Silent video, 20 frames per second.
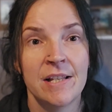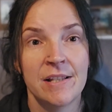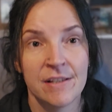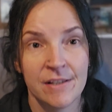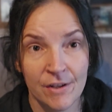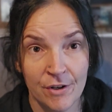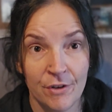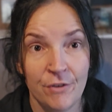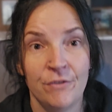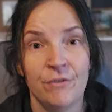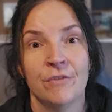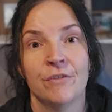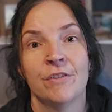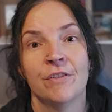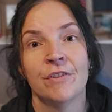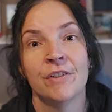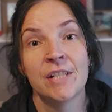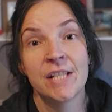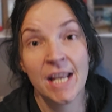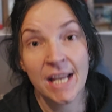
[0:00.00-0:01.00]
soon.
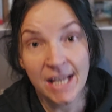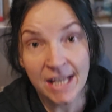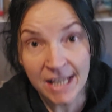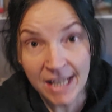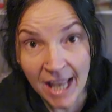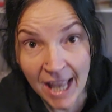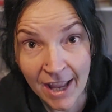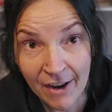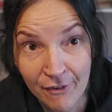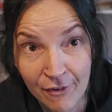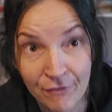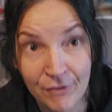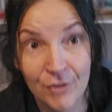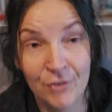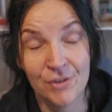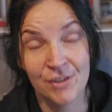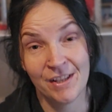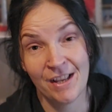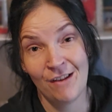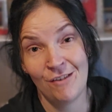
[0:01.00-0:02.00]
Take care of
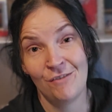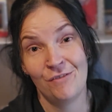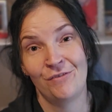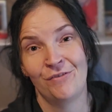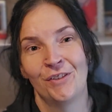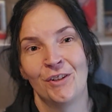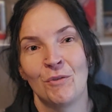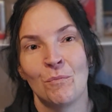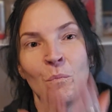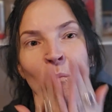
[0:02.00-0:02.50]
yourself.